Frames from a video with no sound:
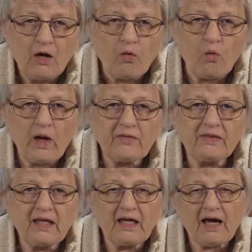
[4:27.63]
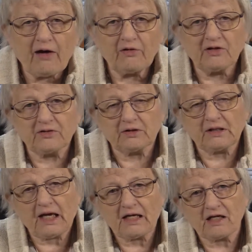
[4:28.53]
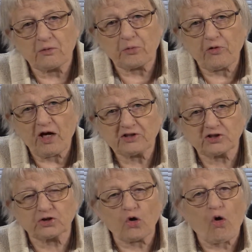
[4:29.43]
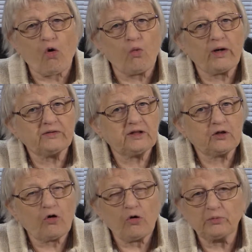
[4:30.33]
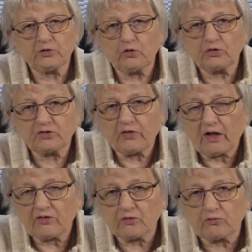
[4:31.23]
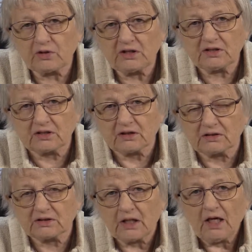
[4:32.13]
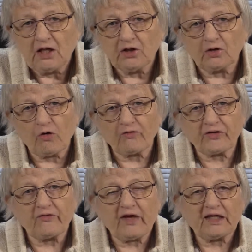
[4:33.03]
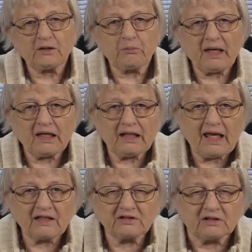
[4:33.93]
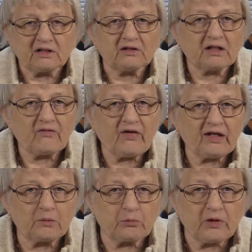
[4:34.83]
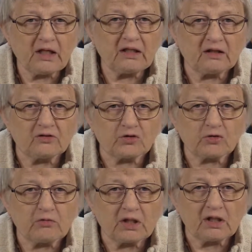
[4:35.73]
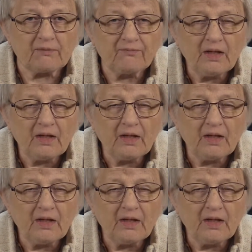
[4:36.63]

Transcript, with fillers: when they are in the dying process or when they're comatose for other reasons. You know, if they've had a bad accident and they've had a brain injury,